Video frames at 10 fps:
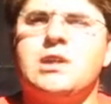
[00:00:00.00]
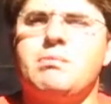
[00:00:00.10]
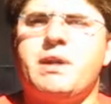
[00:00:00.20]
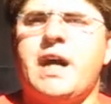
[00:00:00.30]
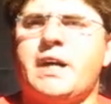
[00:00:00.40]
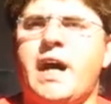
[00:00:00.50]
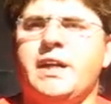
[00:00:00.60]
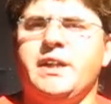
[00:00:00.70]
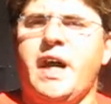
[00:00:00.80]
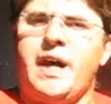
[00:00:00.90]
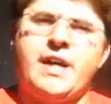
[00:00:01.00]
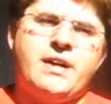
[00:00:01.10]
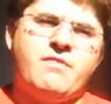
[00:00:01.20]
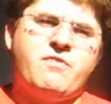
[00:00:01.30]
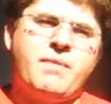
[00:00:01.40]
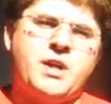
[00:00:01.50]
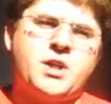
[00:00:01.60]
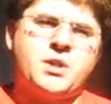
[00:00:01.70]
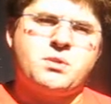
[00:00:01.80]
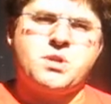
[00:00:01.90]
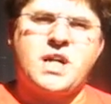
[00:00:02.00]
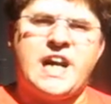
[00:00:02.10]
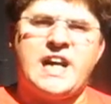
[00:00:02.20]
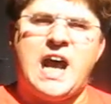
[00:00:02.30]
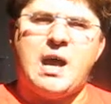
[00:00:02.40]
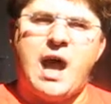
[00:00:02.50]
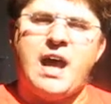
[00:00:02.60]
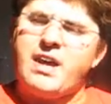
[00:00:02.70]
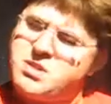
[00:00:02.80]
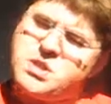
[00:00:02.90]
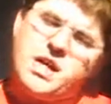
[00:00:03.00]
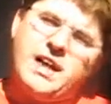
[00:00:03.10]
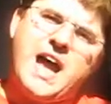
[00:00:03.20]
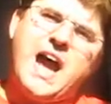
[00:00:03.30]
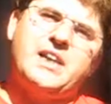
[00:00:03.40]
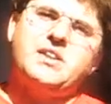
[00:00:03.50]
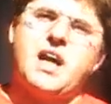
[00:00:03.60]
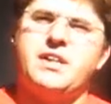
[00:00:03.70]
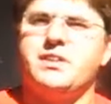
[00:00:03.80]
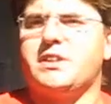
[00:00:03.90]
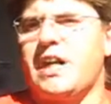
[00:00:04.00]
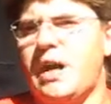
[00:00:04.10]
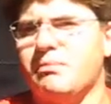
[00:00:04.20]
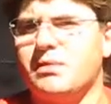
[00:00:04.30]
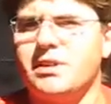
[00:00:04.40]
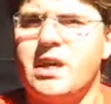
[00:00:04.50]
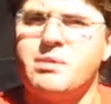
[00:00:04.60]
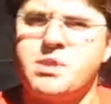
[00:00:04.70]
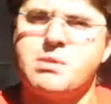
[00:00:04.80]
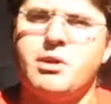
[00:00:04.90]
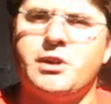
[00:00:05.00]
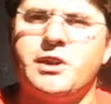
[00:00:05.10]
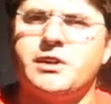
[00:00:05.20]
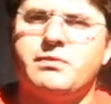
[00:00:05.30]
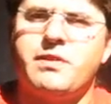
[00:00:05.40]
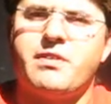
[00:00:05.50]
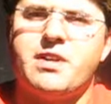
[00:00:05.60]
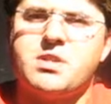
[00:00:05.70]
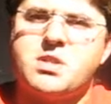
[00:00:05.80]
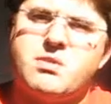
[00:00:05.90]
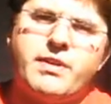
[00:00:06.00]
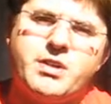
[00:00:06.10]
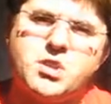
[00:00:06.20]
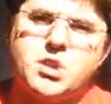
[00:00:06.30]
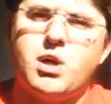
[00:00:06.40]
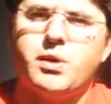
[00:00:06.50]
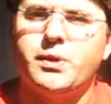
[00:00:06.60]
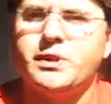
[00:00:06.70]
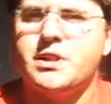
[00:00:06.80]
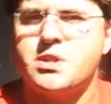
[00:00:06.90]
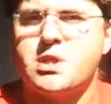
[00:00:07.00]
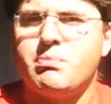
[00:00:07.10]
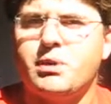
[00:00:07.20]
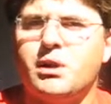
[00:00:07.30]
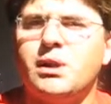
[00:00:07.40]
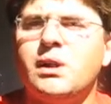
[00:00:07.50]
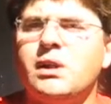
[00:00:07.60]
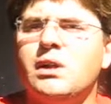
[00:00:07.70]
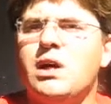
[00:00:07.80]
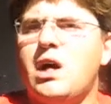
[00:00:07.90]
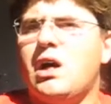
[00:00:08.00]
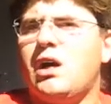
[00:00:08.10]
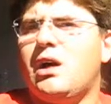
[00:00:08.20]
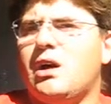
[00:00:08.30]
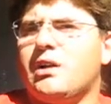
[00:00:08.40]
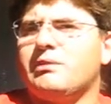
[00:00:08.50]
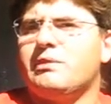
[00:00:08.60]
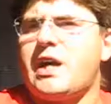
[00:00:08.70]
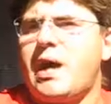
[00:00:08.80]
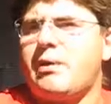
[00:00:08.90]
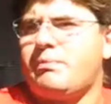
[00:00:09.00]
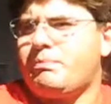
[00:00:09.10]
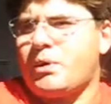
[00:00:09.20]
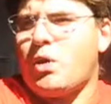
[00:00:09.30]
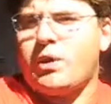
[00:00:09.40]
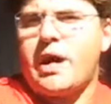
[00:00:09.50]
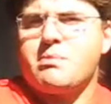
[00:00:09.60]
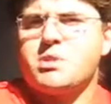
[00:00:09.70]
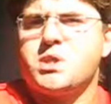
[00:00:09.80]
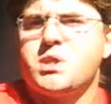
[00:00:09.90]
But I, I, I mentioned to say that I, I still had, at the time, doubts about it, whether it's really so good in simple Uh, programs